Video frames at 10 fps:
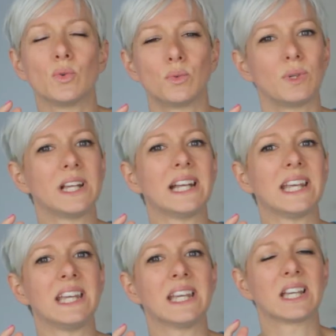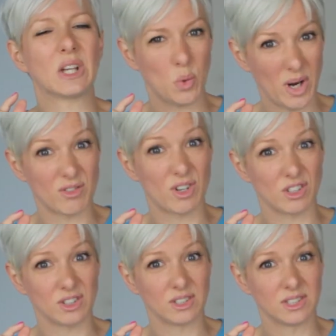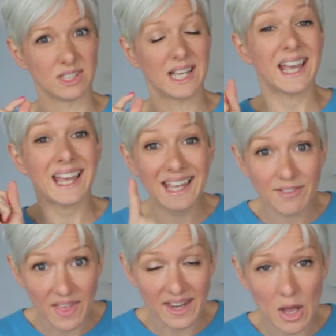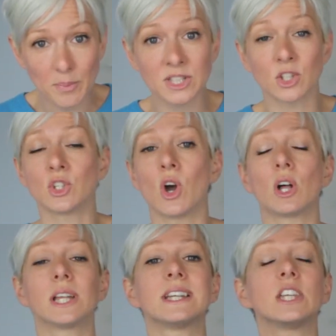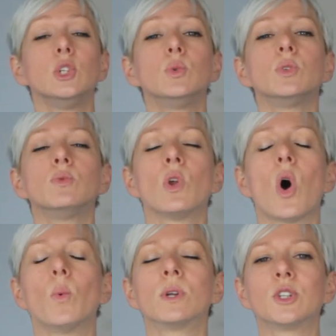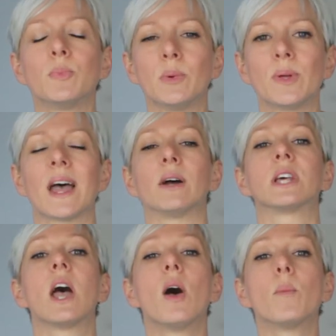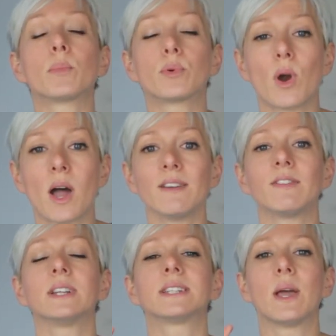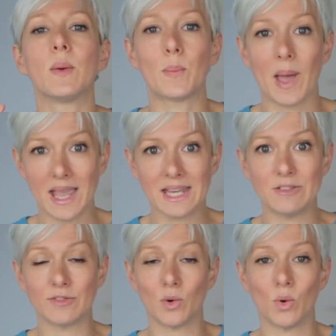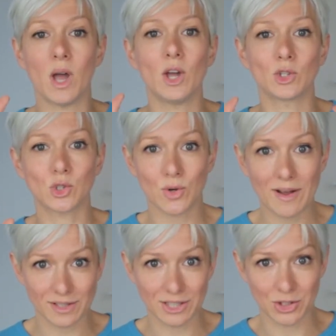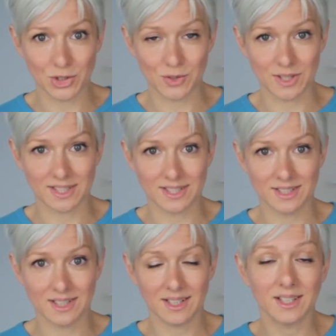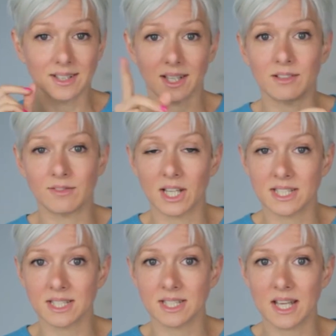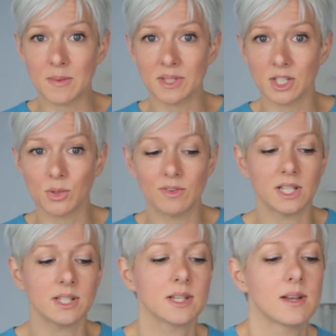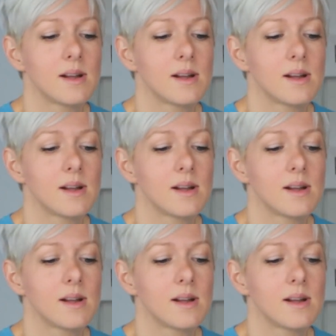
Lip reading: really quite wrong. If that happens on your holiday, you do not want to be without private, paid-for travel insurance. The in-flight entertainment equivalent?